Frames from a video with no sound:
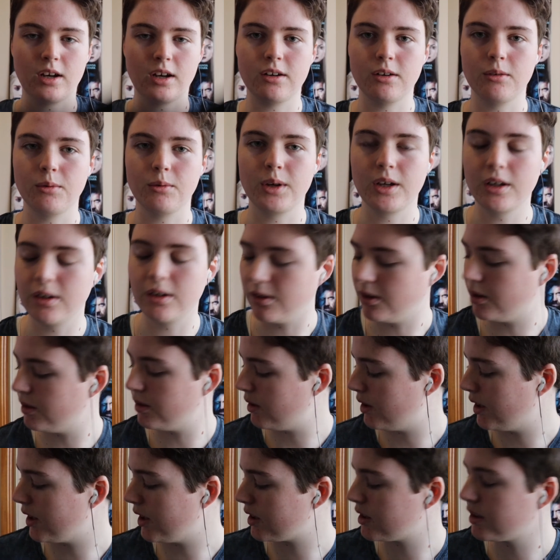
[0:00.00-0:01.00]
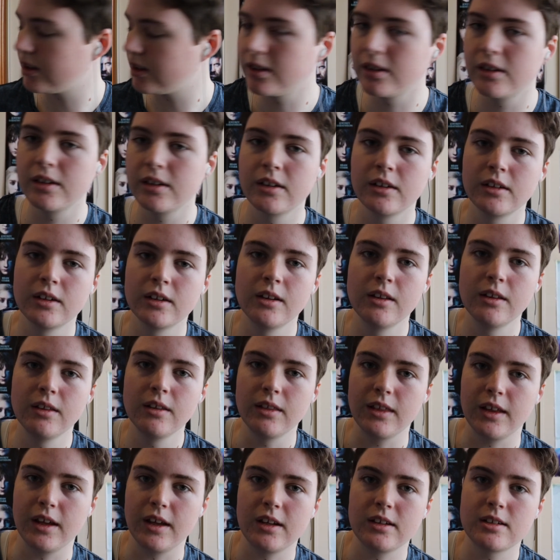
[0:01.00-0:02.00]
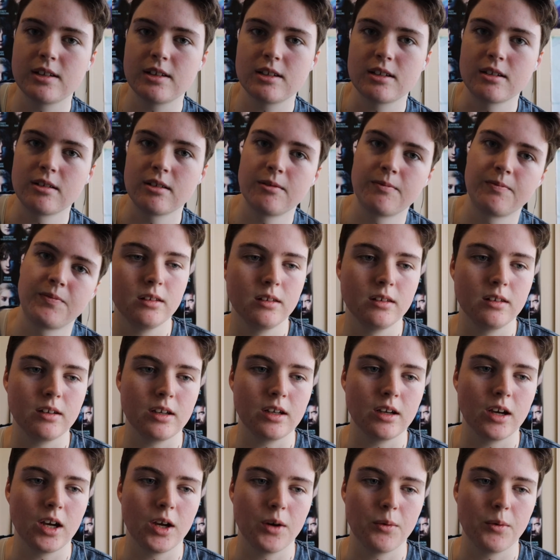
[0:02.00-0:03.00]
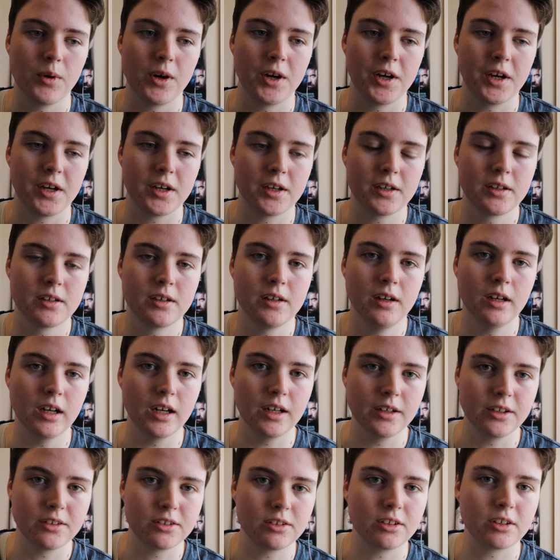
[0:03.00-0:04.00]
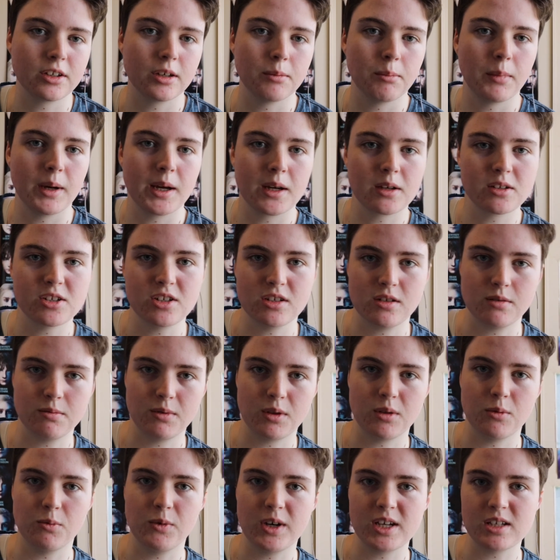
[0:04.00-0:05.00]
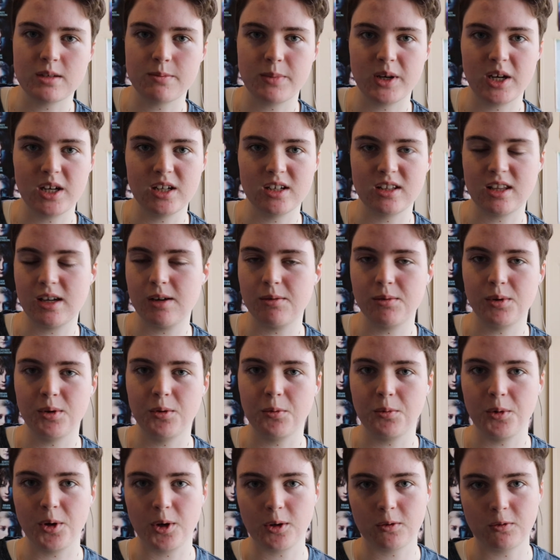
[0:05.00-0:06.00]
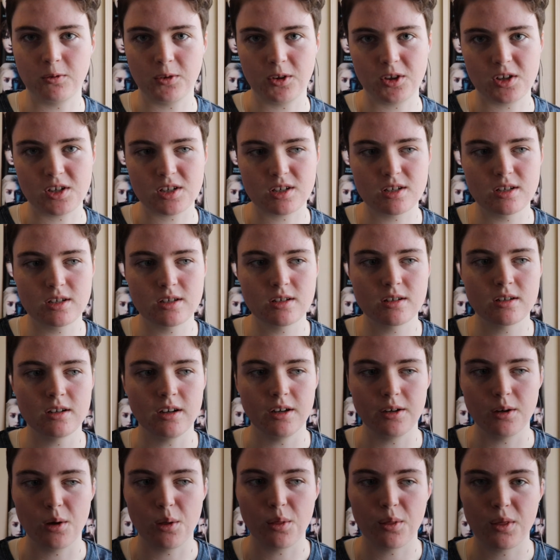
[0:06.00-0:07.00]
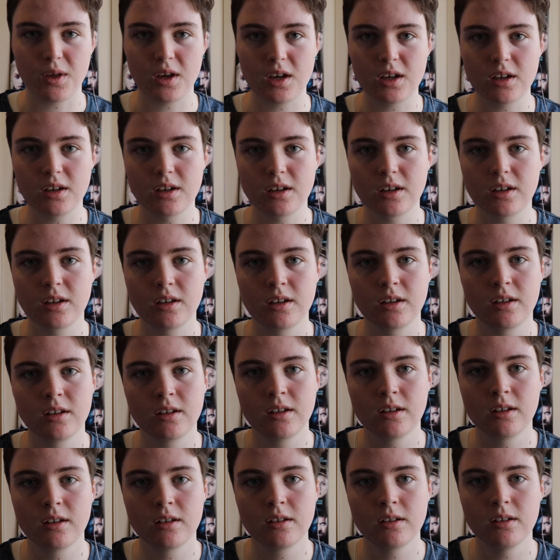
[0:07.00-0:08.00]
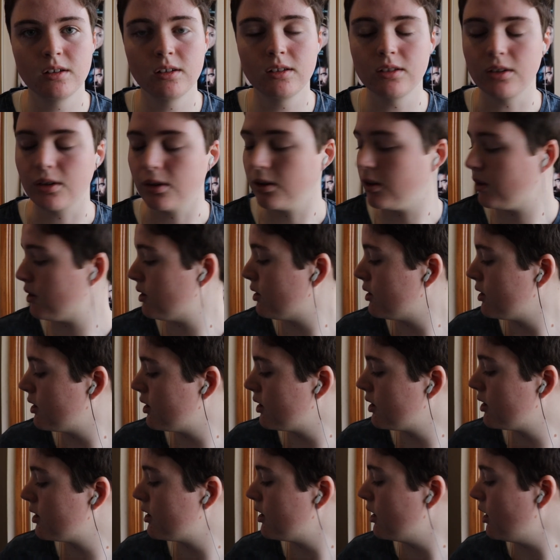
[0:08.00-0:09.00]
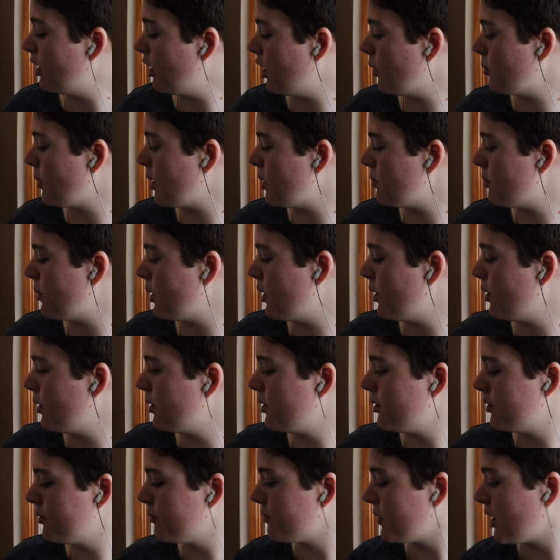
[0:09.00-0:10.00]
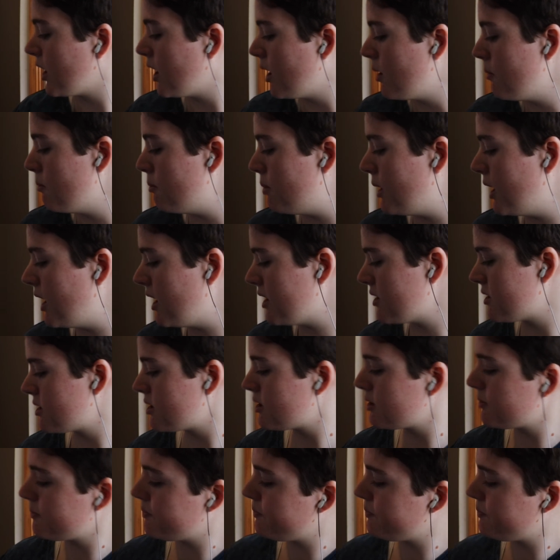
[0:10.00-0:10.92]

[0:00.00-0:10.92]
underwear, not like that DIY harness you can make just with the waistband. That wouldn't work for this, I don't think. So I made my own, but